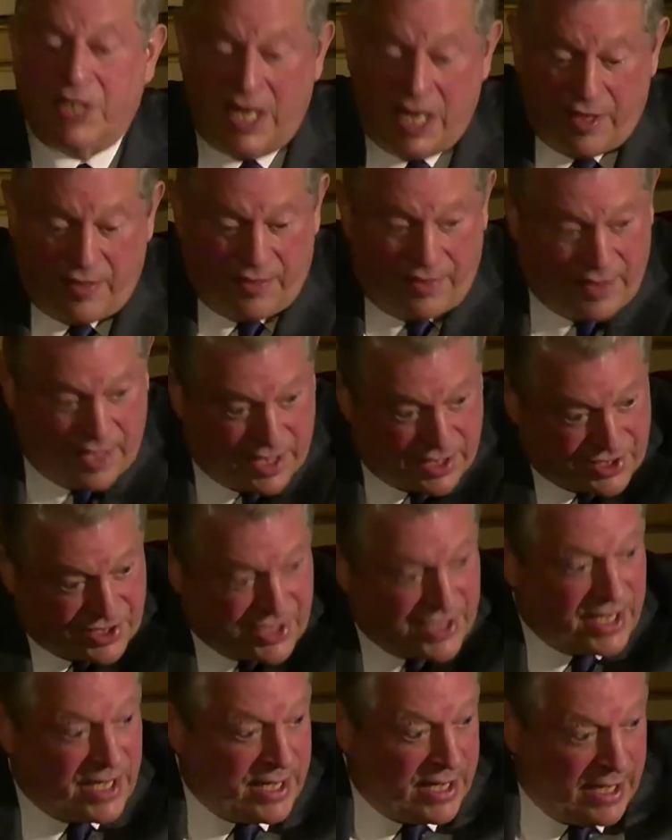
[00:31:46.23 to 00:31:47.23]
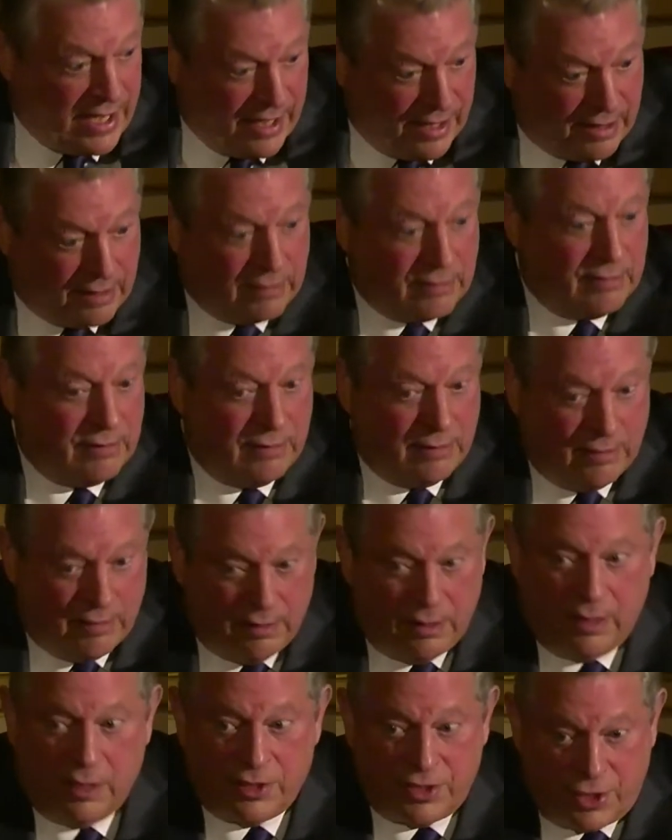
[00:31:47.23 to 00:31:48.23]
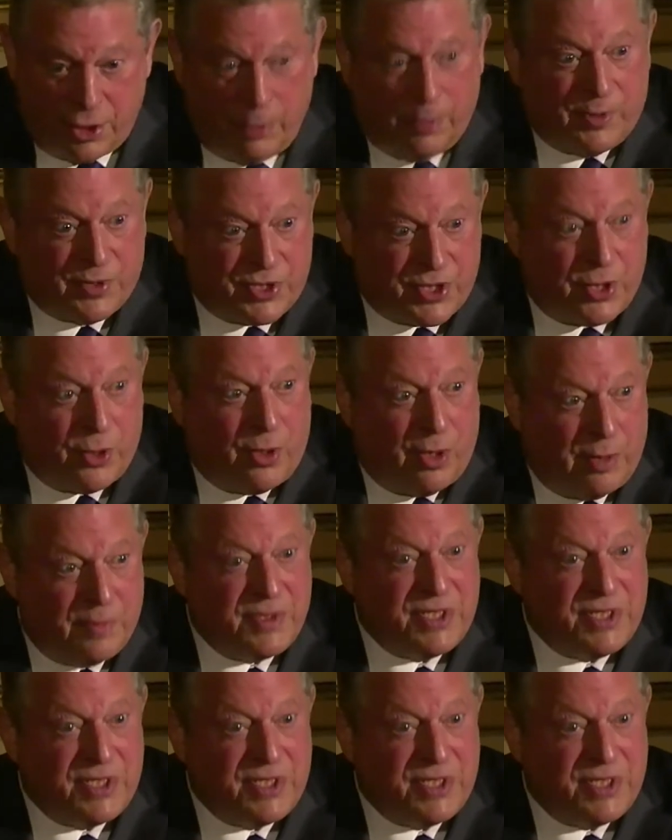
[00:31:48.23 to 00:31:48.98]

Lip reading: in this city, Superstorm